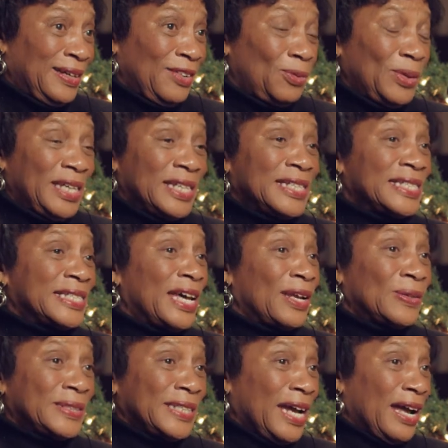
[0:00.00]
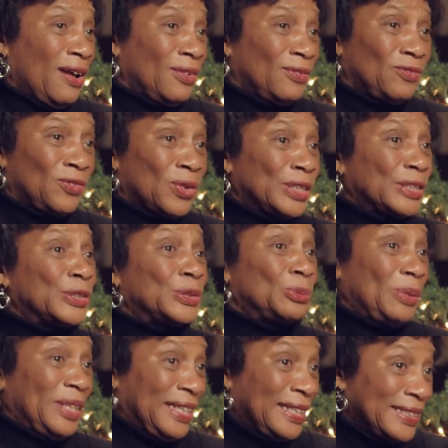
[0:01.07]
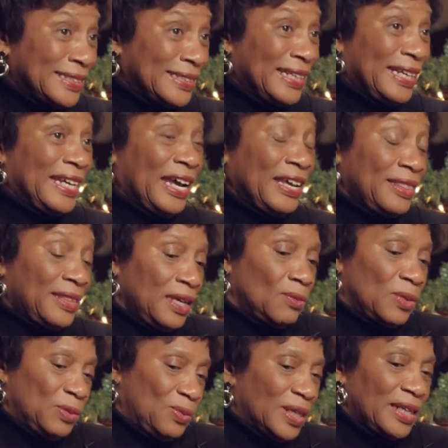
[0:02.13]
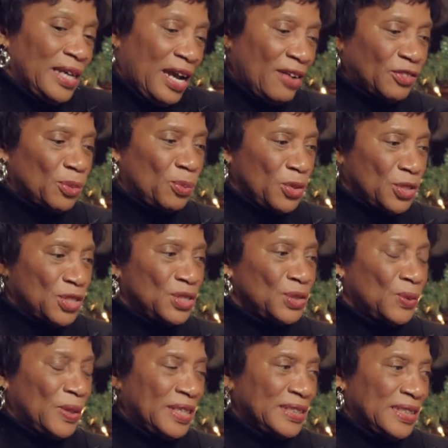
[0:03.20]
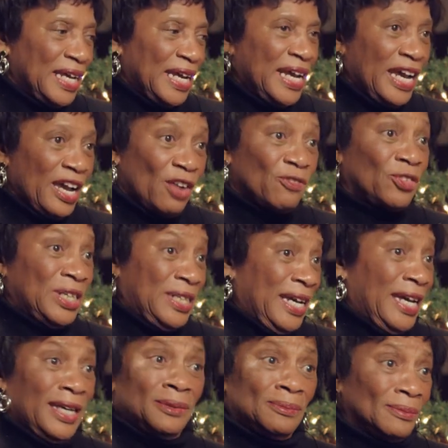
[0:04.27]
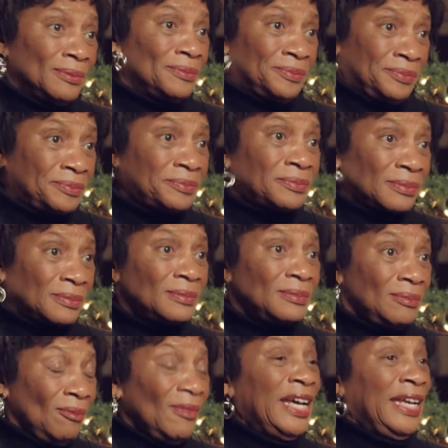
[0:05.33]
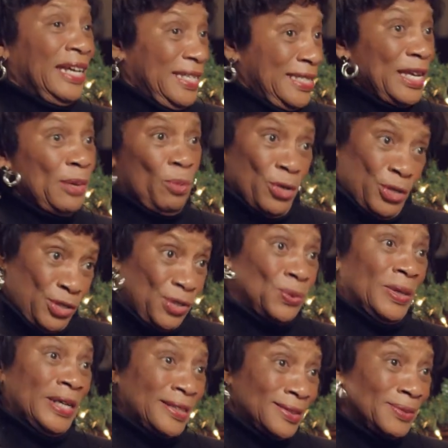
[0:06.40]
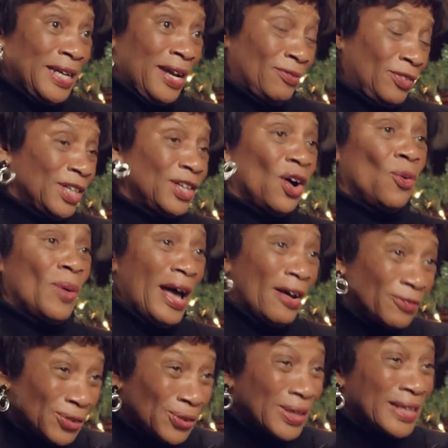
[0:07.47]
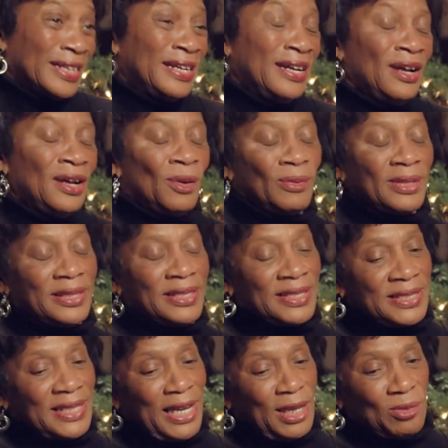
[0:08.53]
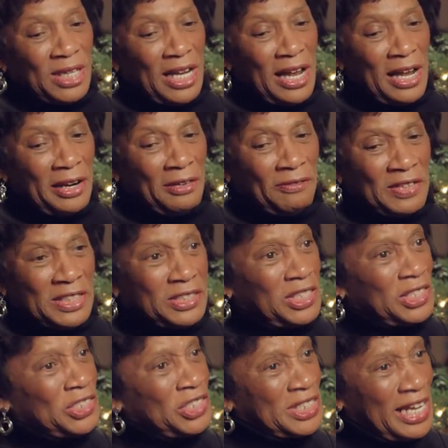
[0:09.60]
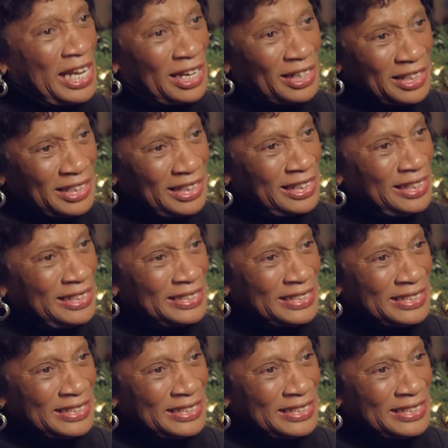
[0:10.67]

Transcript: if we can settle down for a little bit, and I think we really have to pursue it every day. And I say pursue it, we have to go after it with the same kind of intentionality,